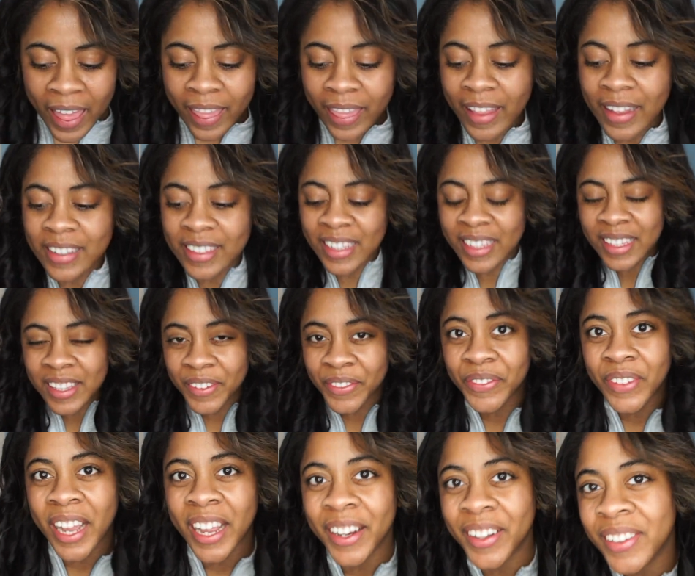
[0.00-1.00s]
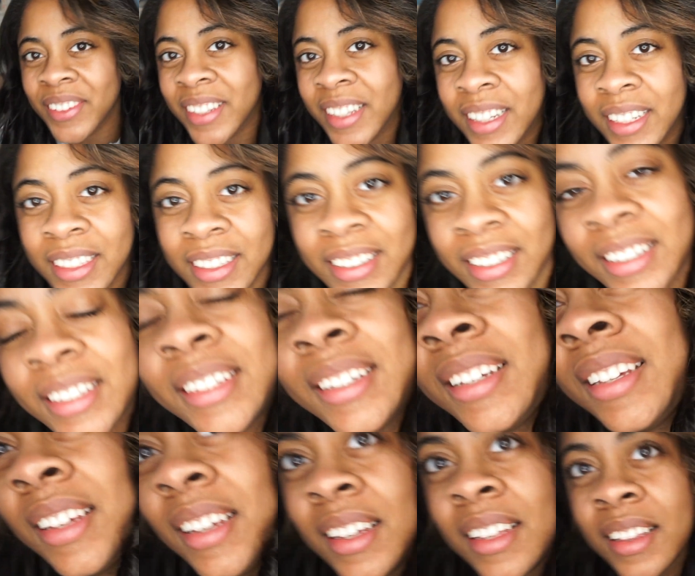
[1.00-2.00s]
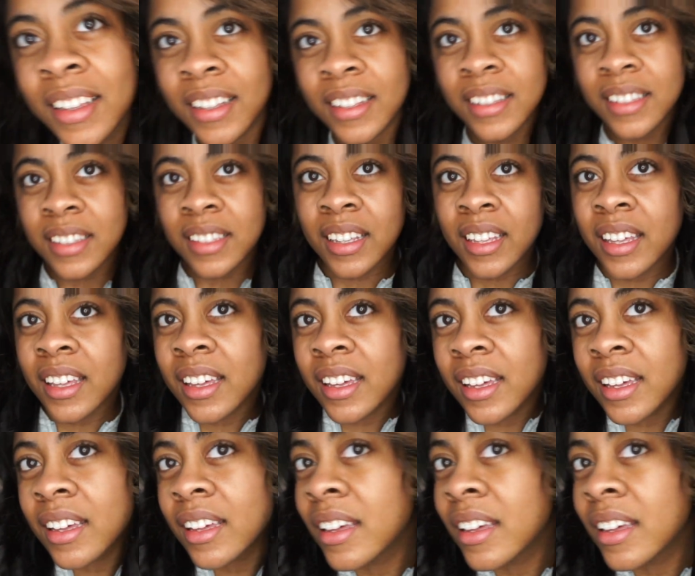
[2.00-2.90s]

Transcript: this is the final look. Let's see.